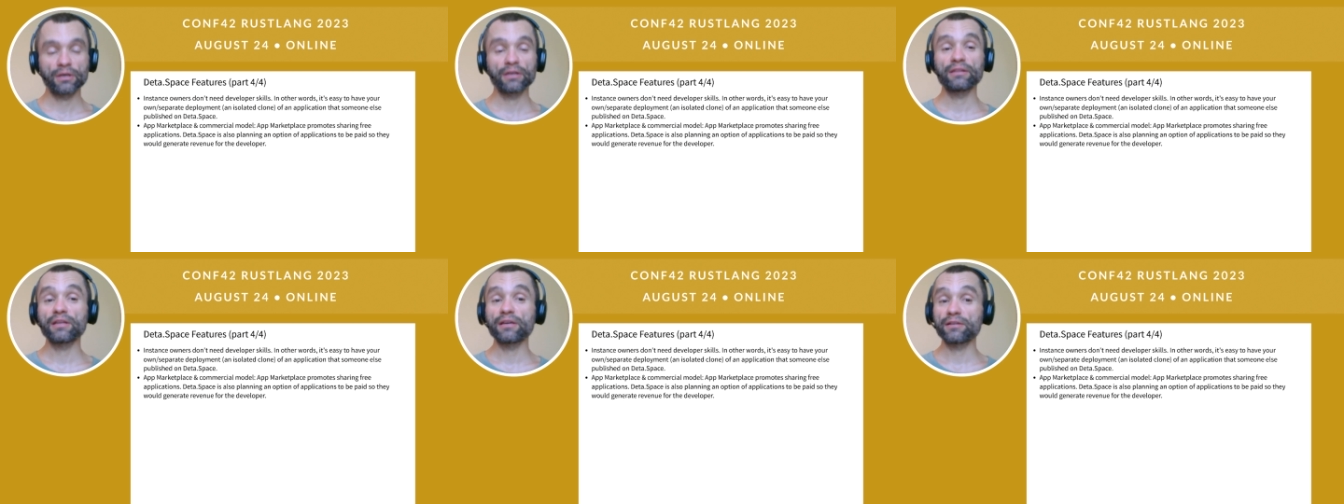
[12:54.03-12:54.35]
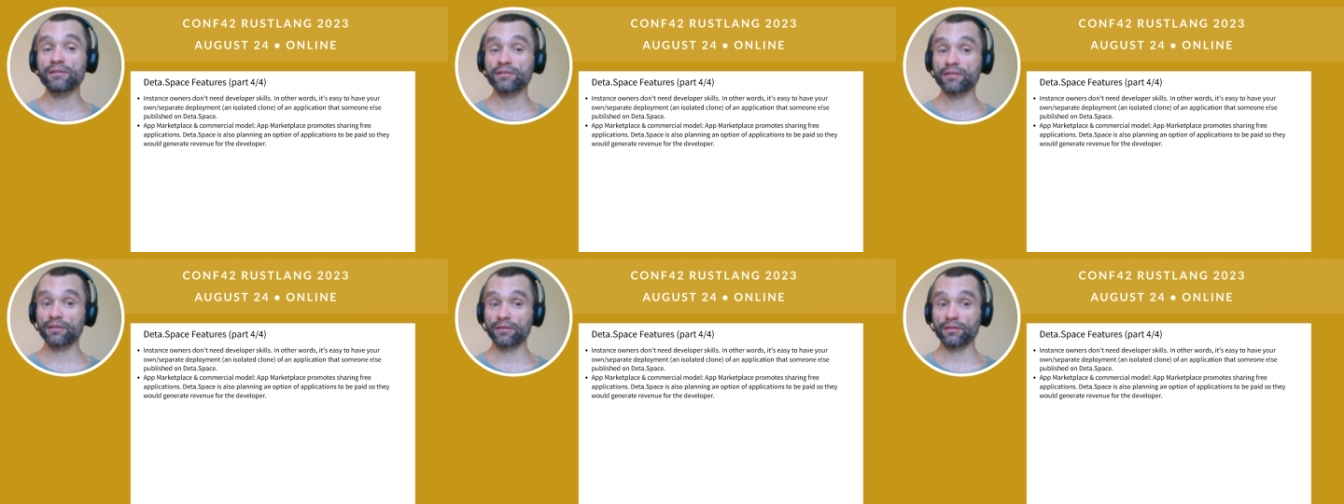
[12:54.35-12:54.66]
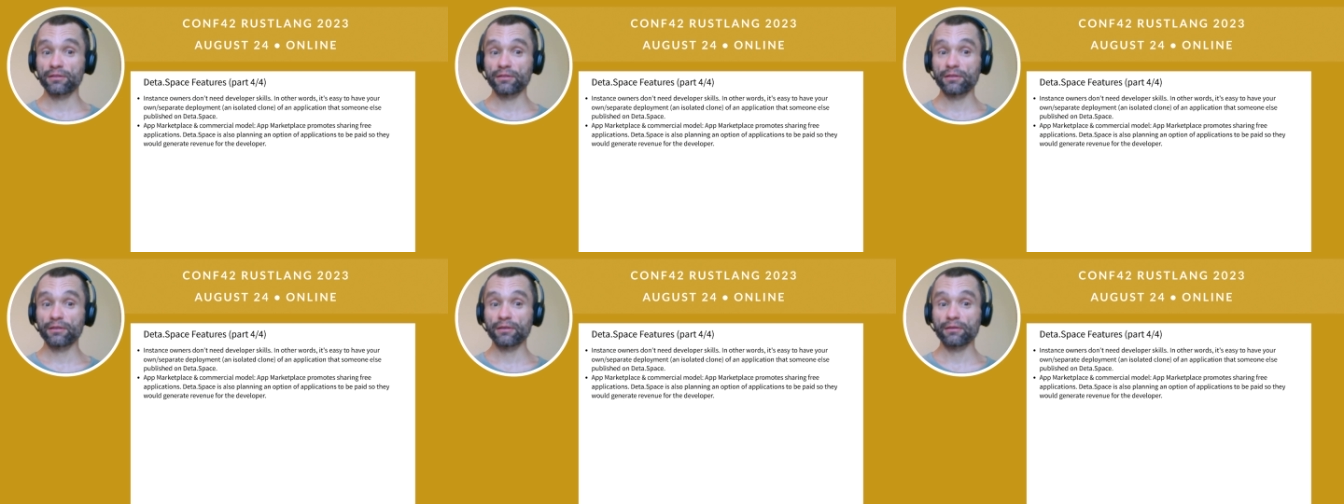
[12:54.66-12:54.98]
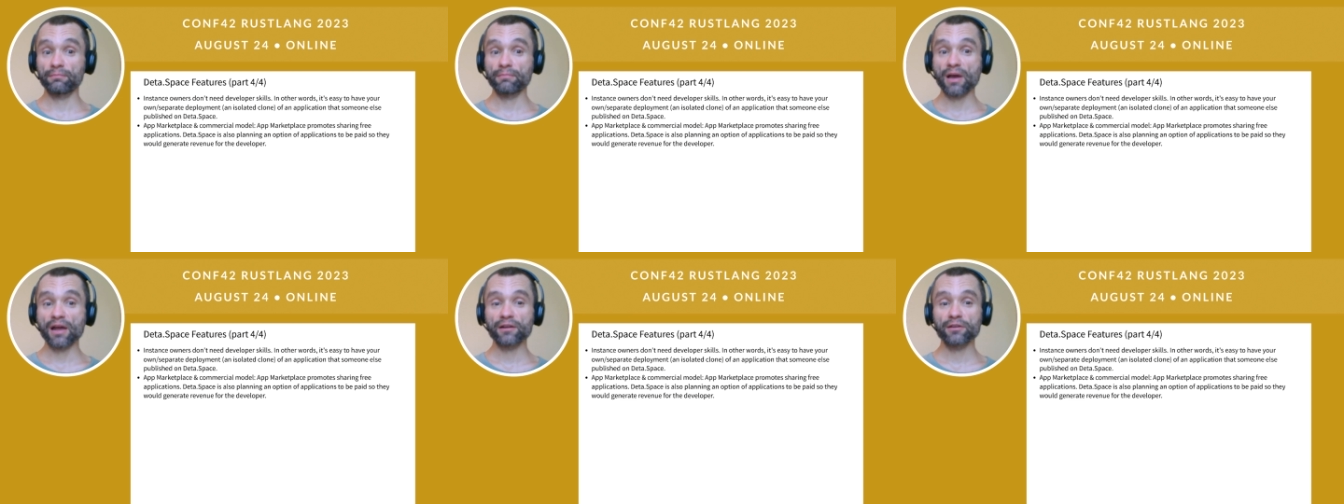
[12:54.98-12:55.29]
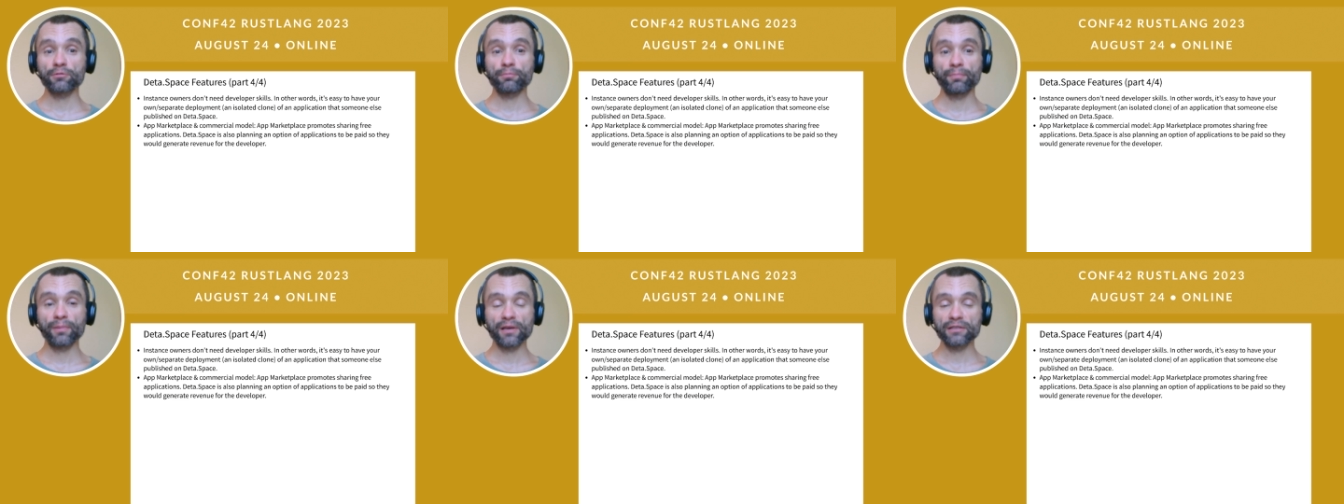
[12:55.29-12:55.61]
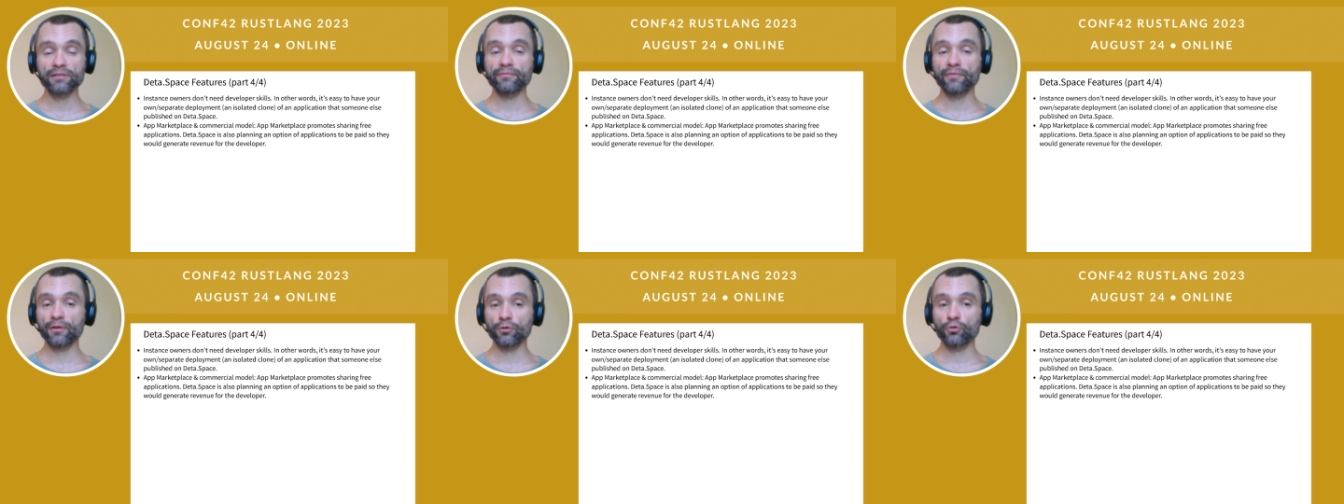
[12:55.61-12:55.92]
There is uh, the
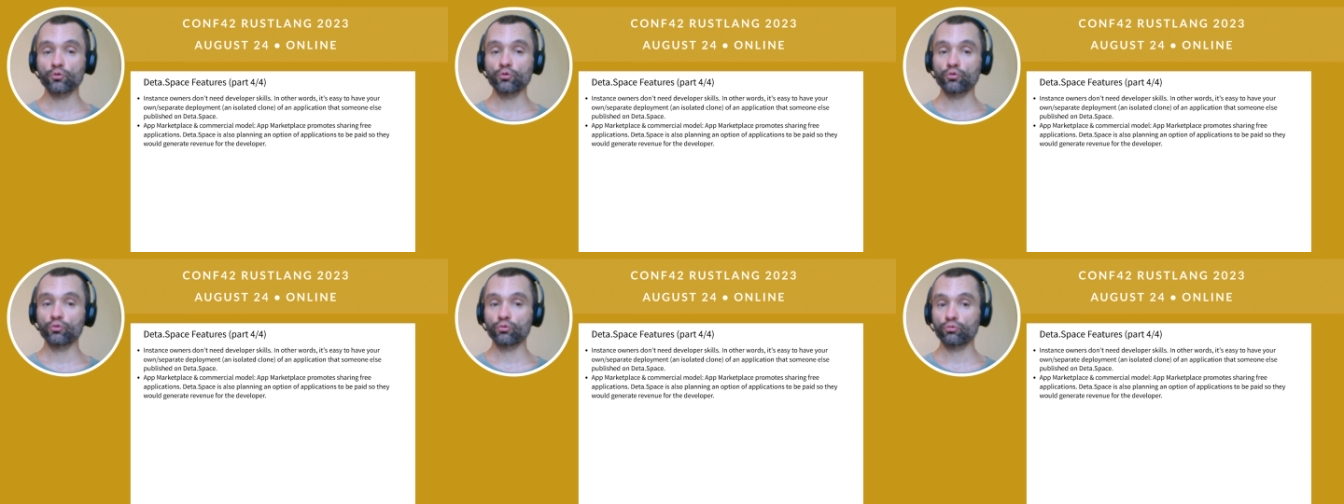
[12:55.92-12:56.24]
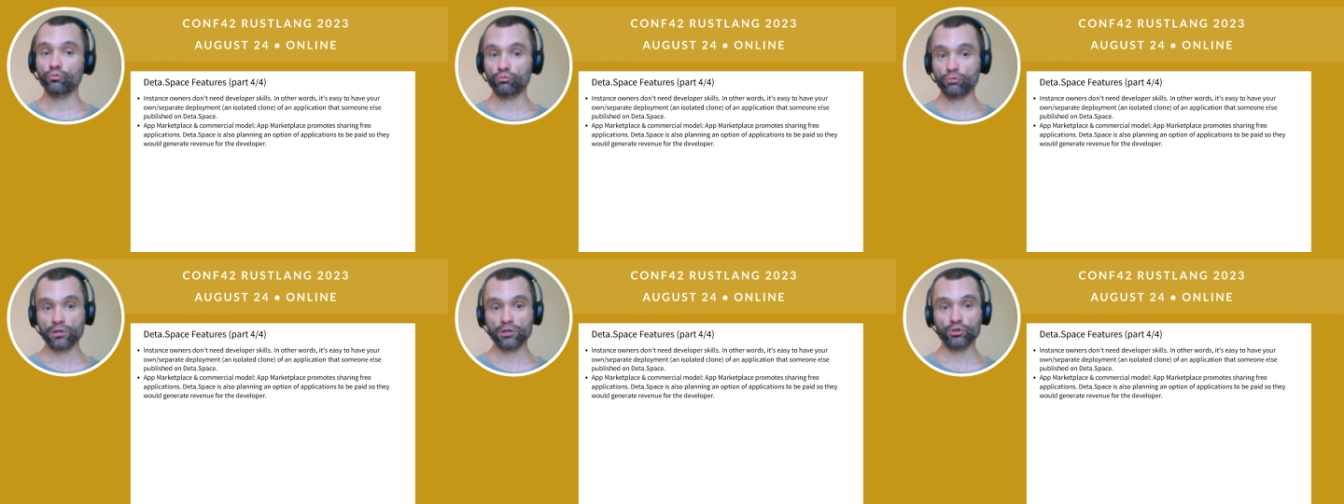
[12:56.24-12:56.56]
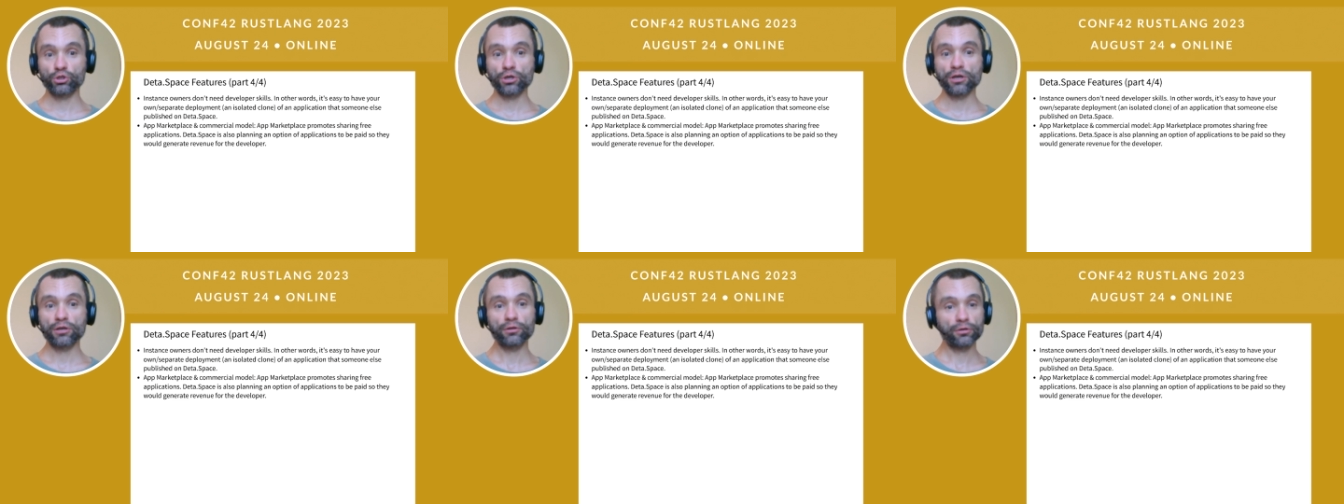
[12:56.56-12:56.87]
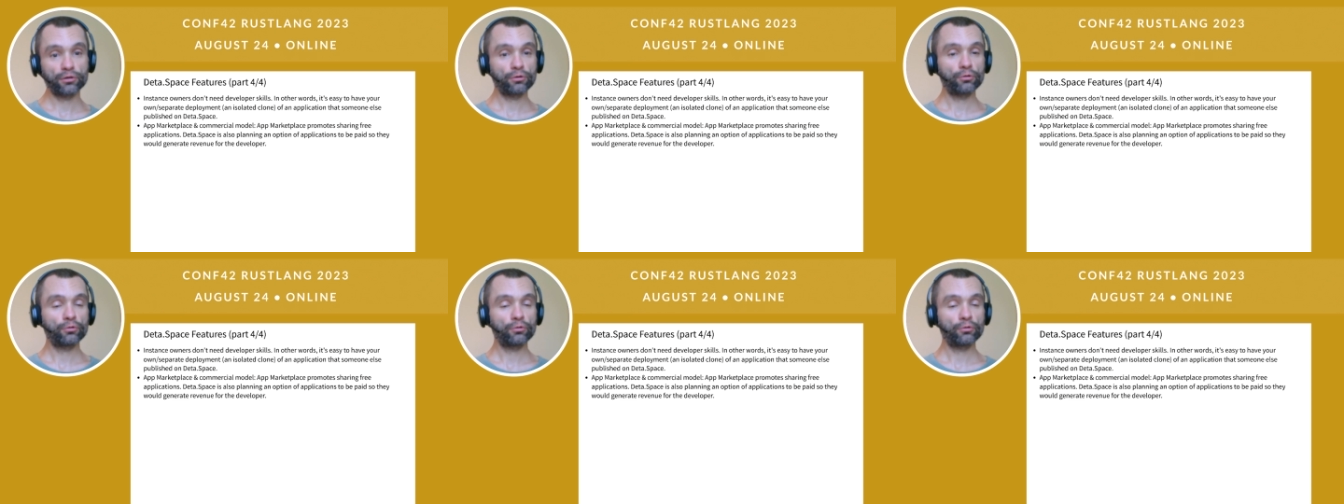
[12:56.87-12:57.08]
marketplace where you can share